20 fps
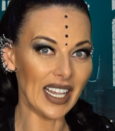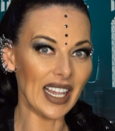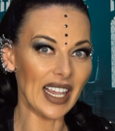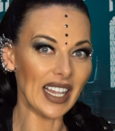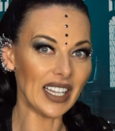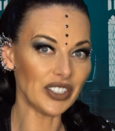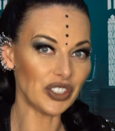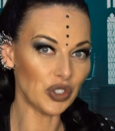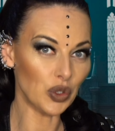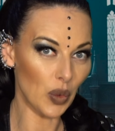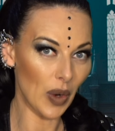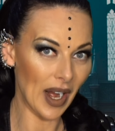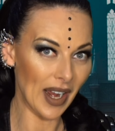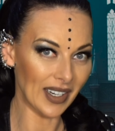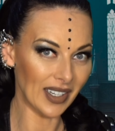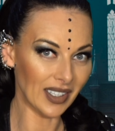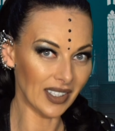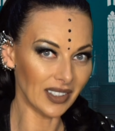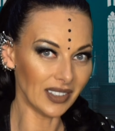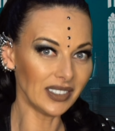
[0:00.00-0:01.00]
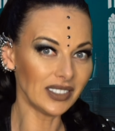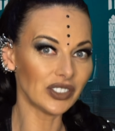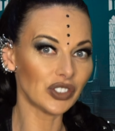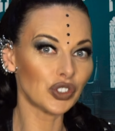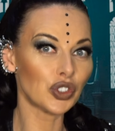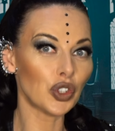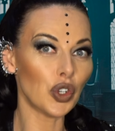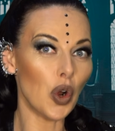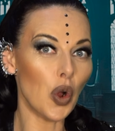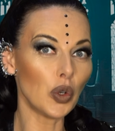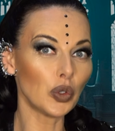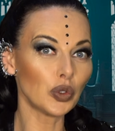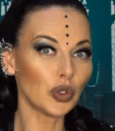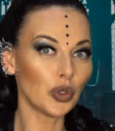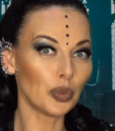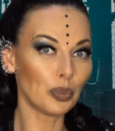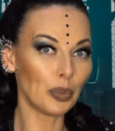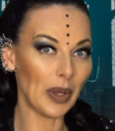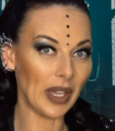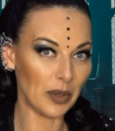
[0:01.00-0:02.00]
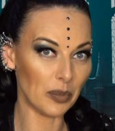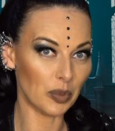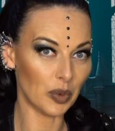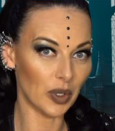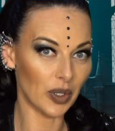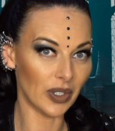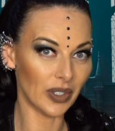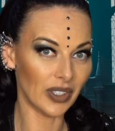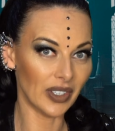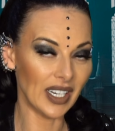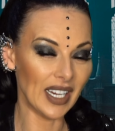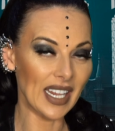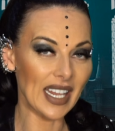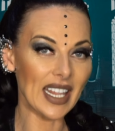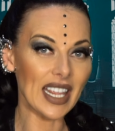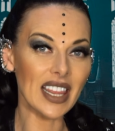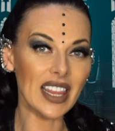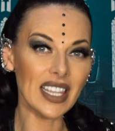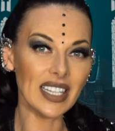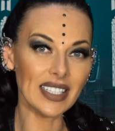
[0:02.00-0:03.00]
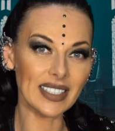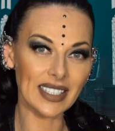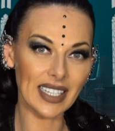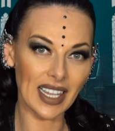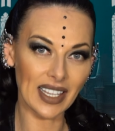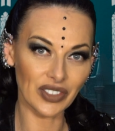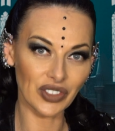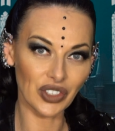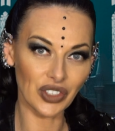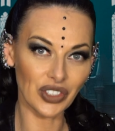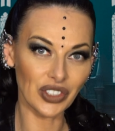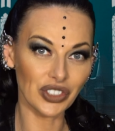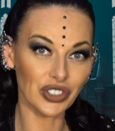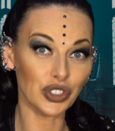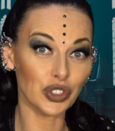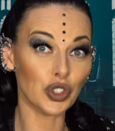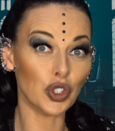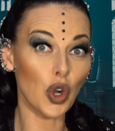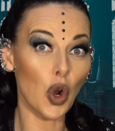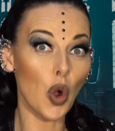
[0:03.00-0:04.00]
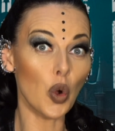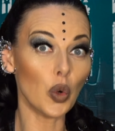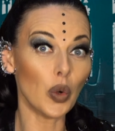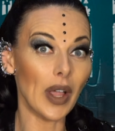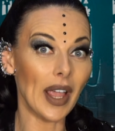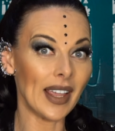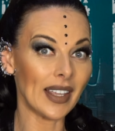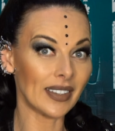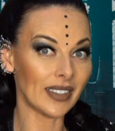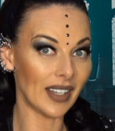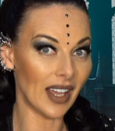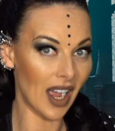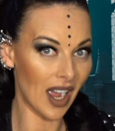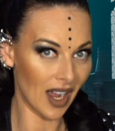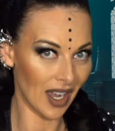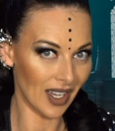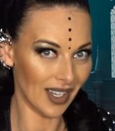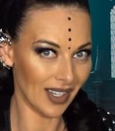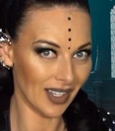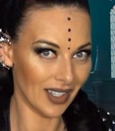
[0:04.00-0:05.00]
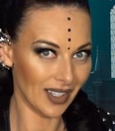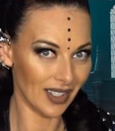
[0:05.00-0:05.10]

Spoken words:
a triangle drawn on paper. In the center, draw an eye.